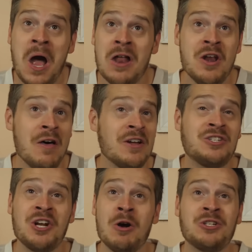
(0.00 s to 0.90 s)
Another
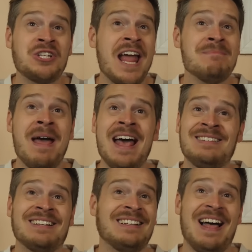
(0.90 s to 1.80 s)
Joe Shane
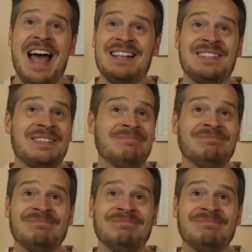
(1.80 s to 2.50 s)
masterclass.